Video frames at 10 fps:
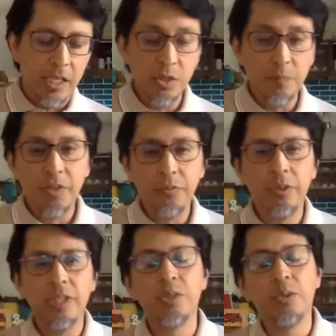A
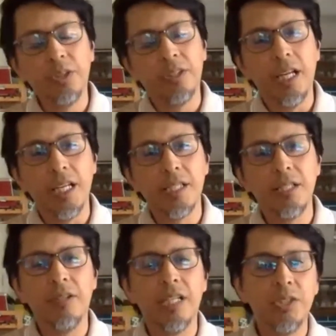superfood is good as
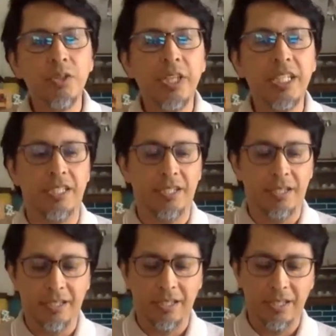long as you eat,
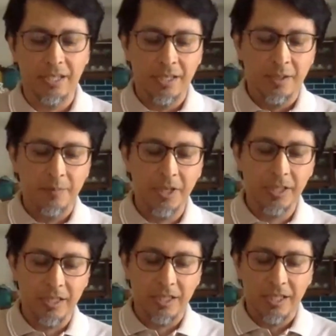
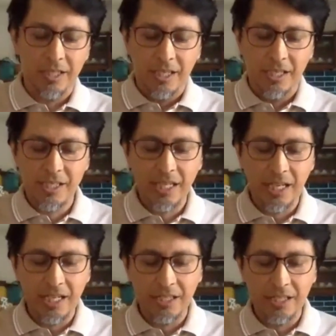but it's
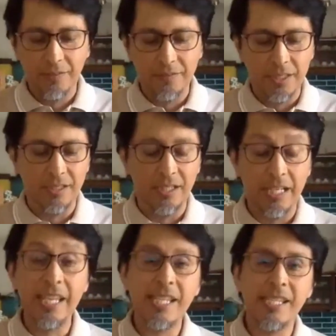kind of
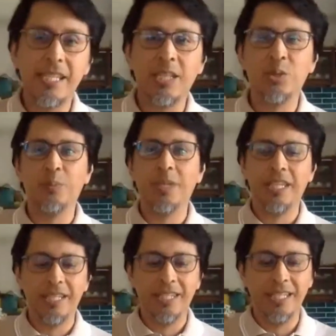lazy to be
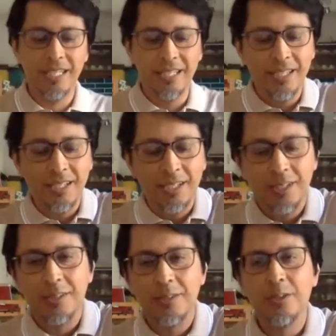eating
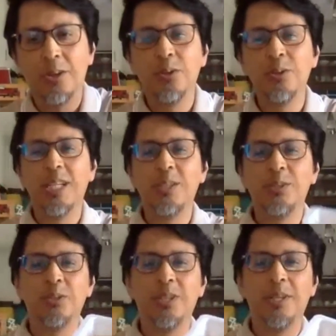raw
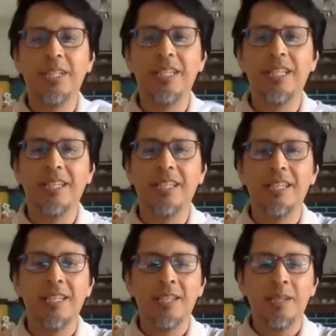natto every day
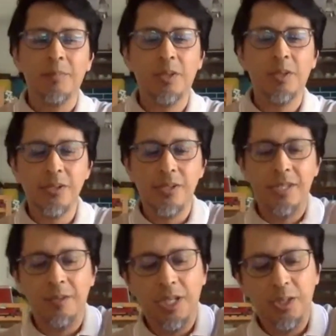because
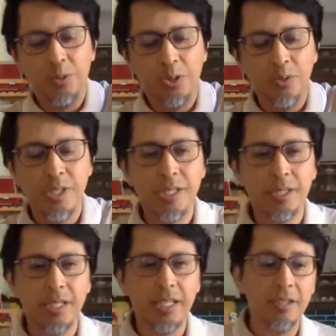the way to use is
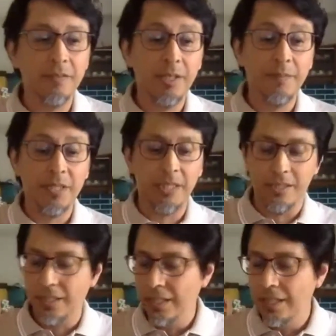kind of limited.
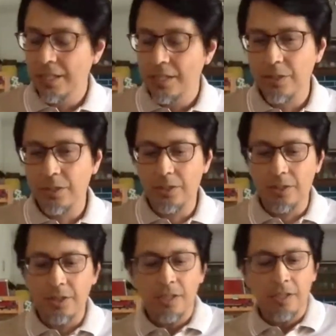
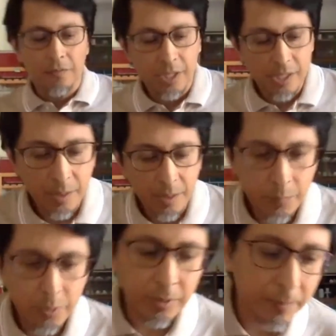So, for
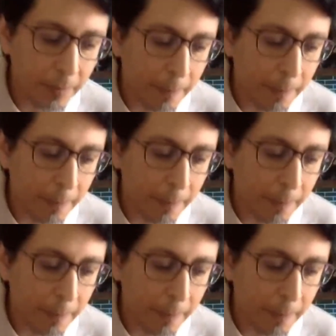example,